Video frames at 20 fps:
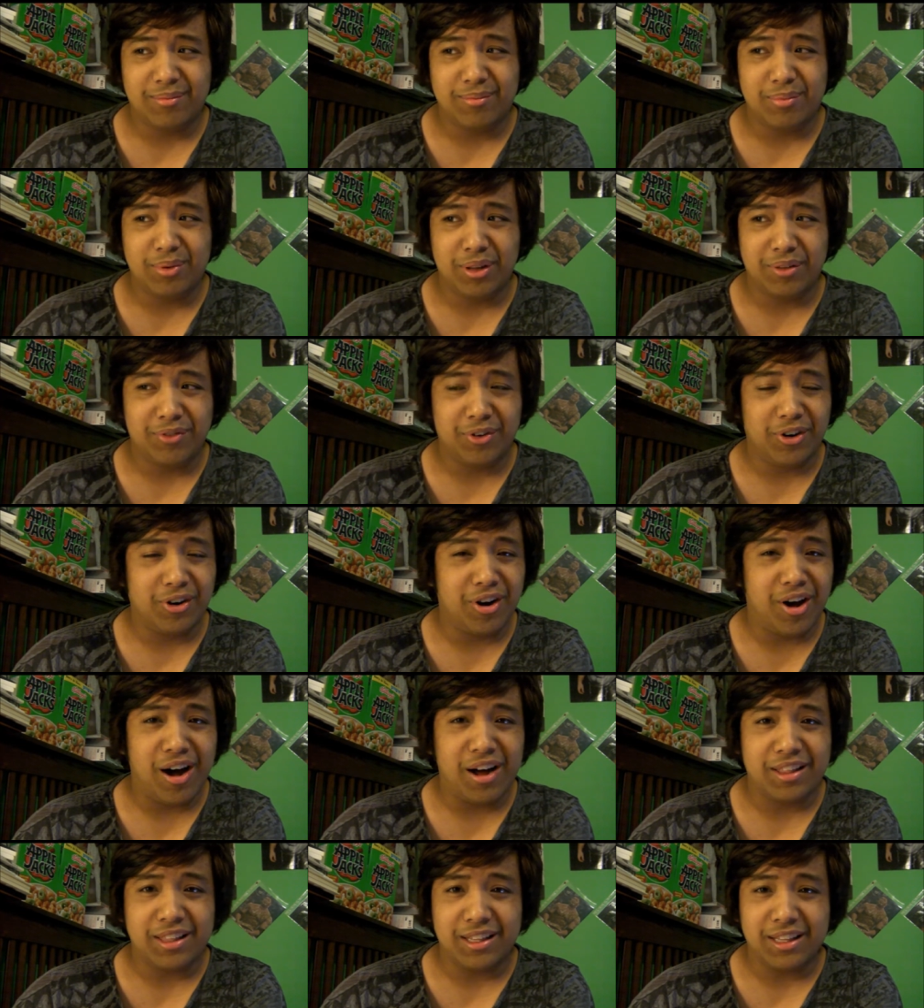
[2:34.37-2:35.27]
Believe it or
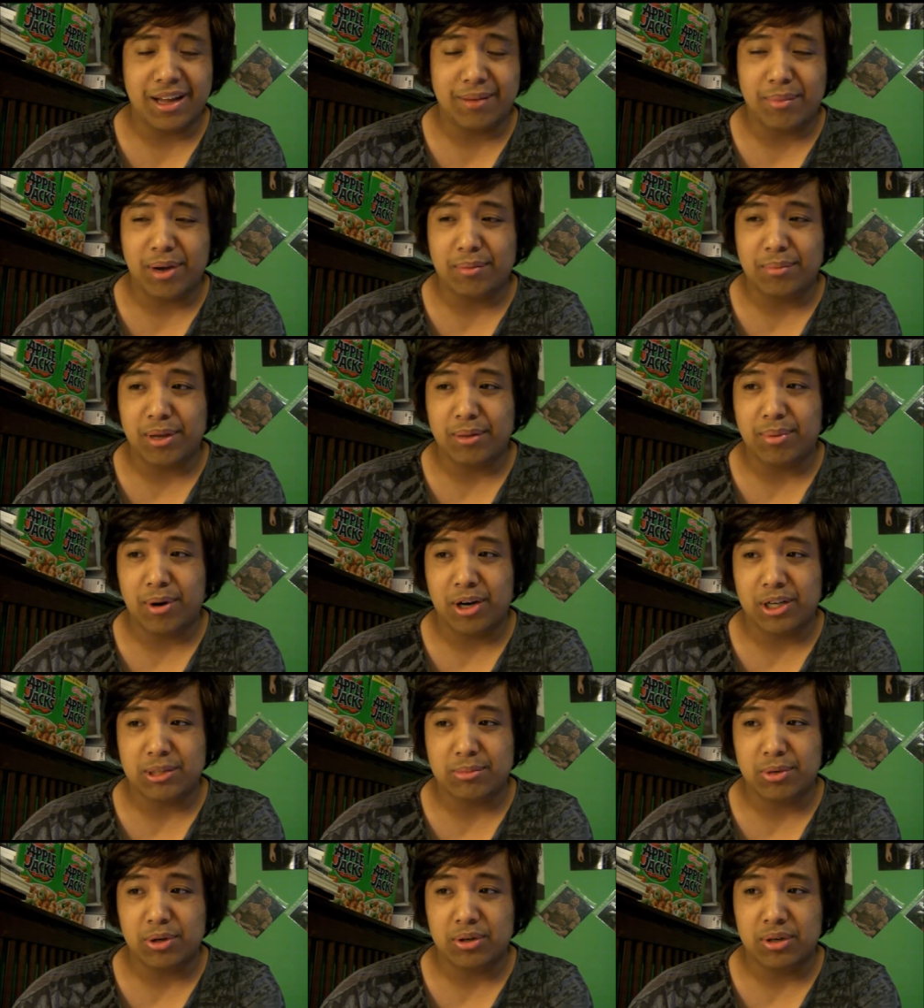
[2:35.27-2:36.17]
not, I think that might be a
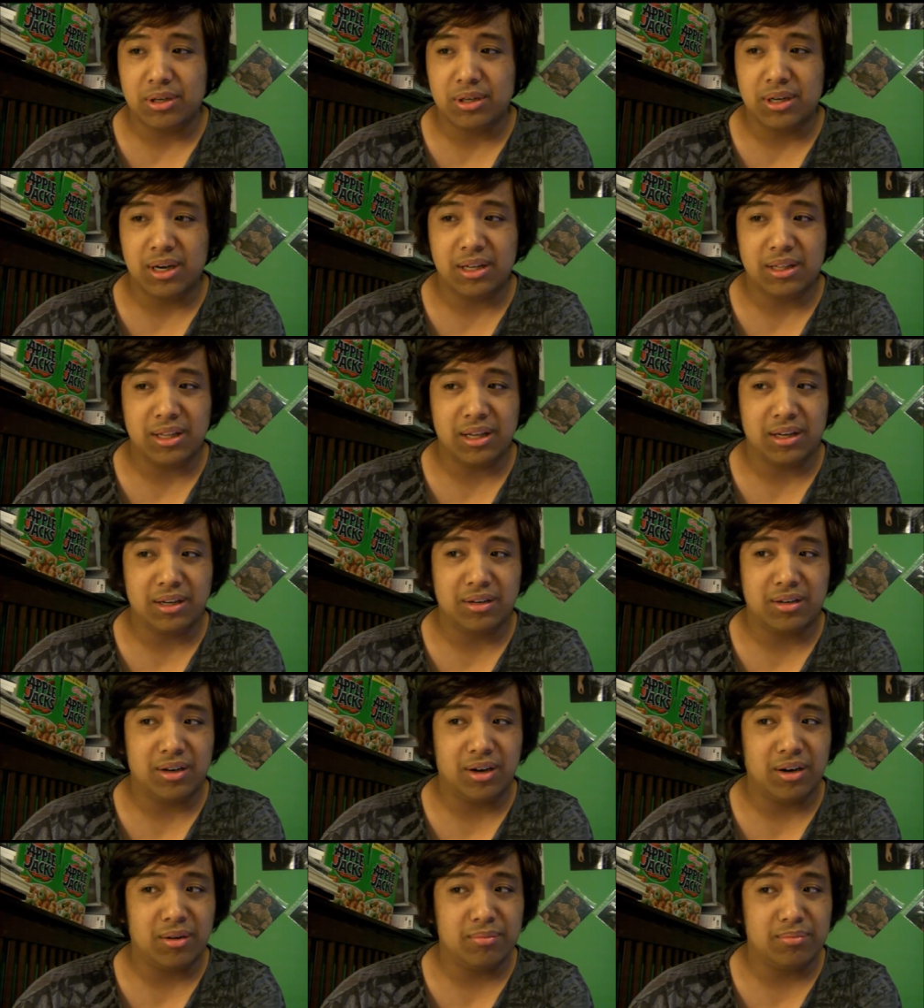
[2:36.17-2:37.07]
possibility. I
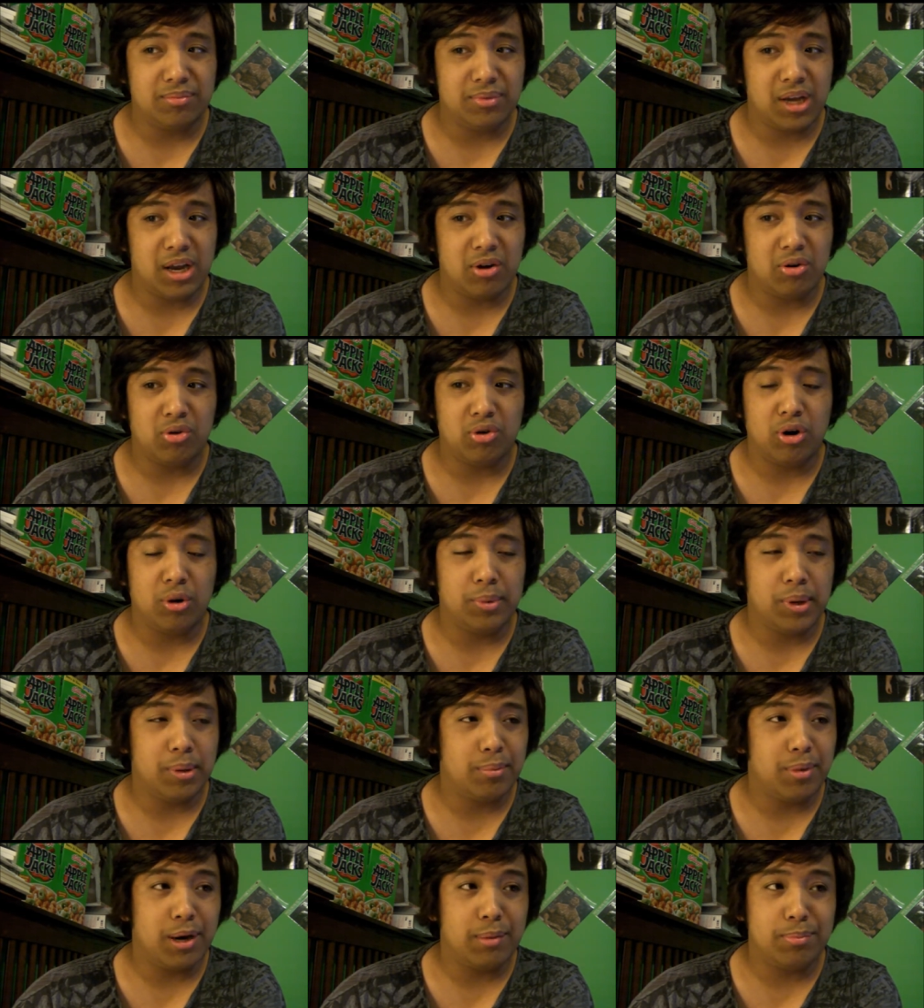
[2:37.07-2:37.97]
think Daniel
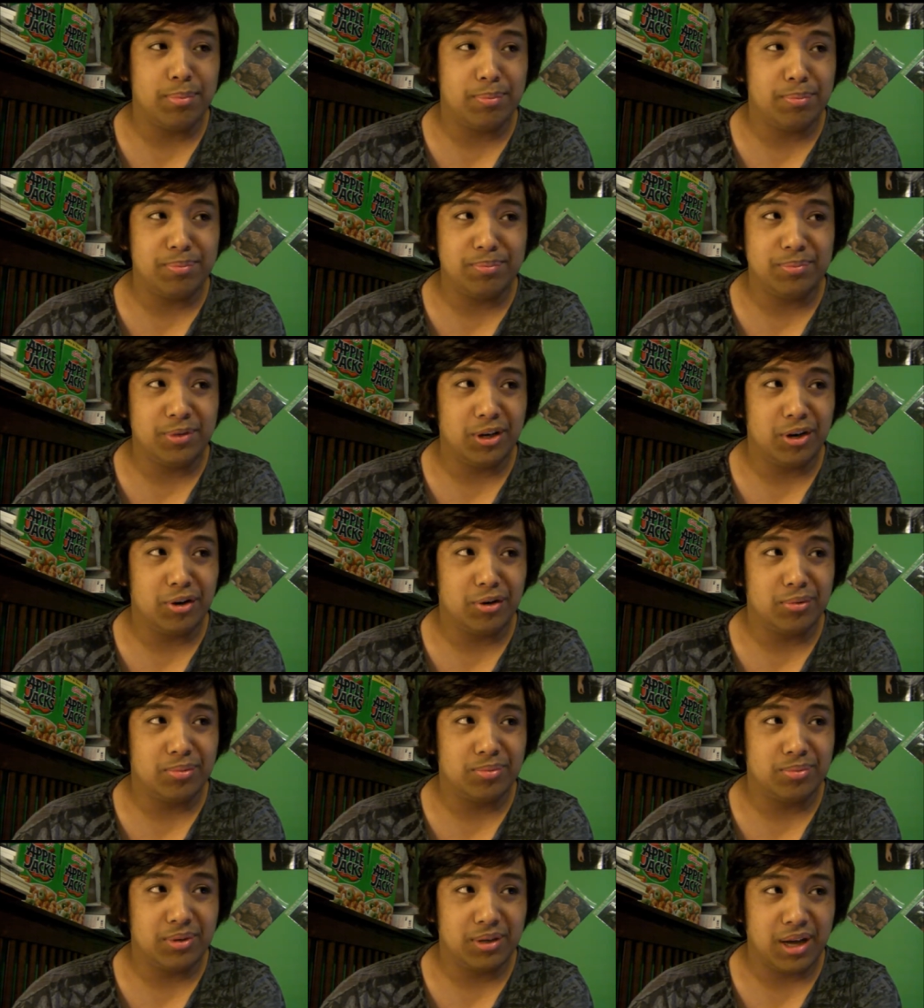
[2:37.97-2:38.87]
Cormier might, you
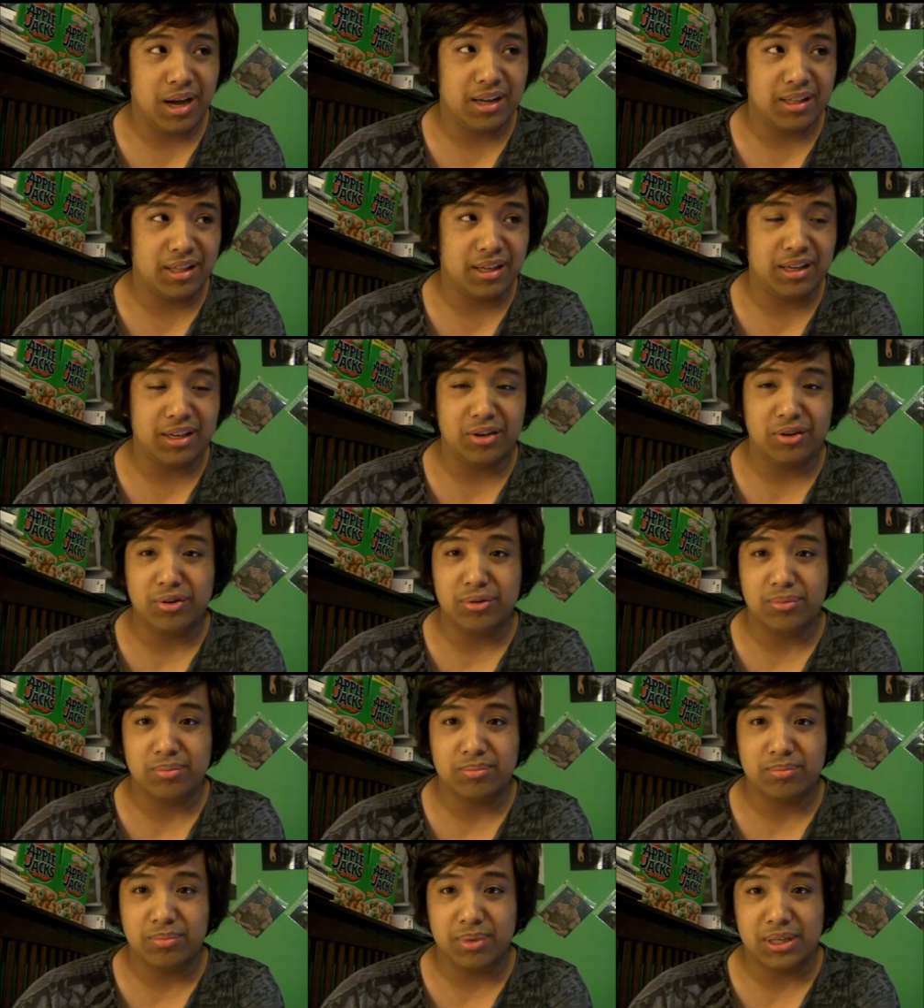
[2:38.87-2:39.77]
know, I think
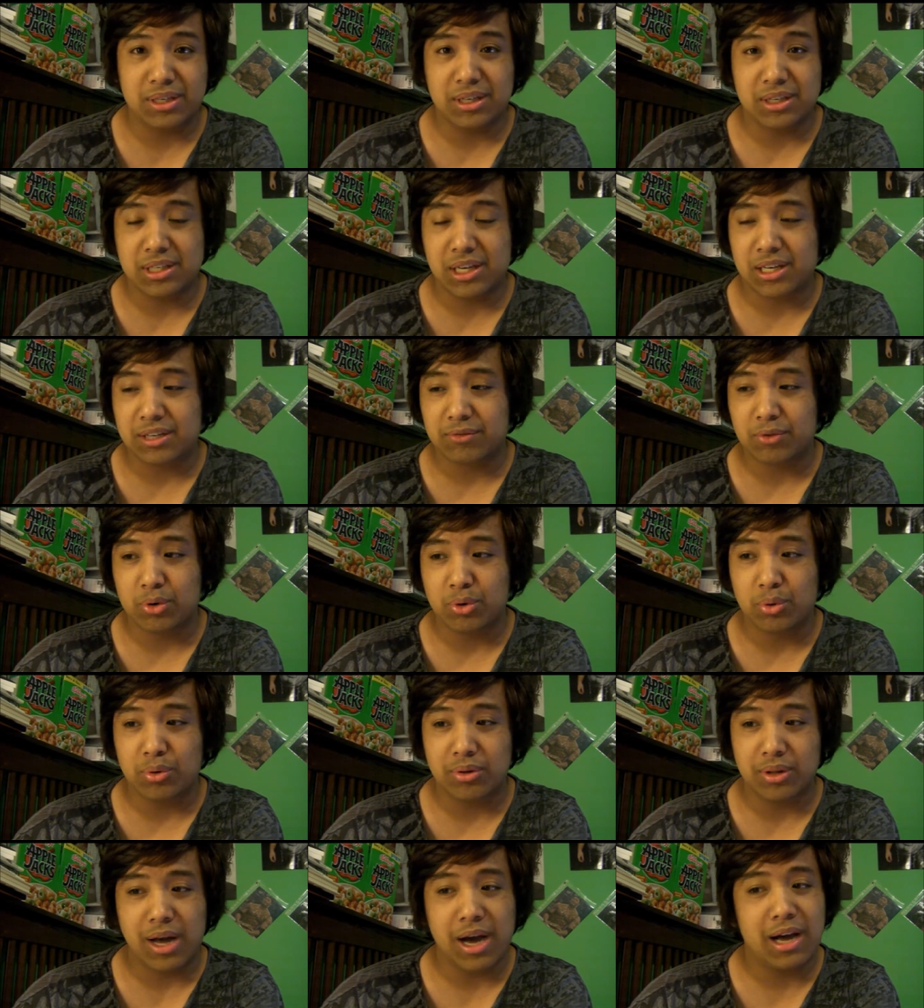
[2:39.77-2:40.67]
he'll be successful
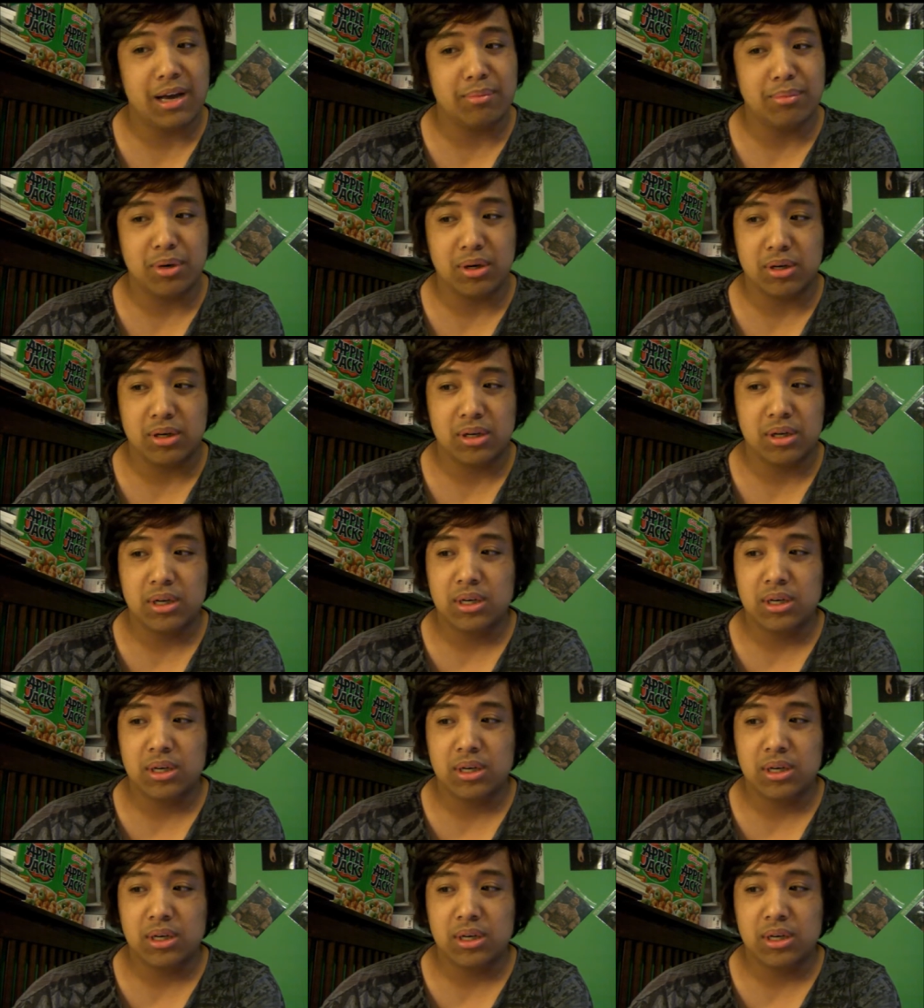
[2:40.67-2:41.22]
doing that. But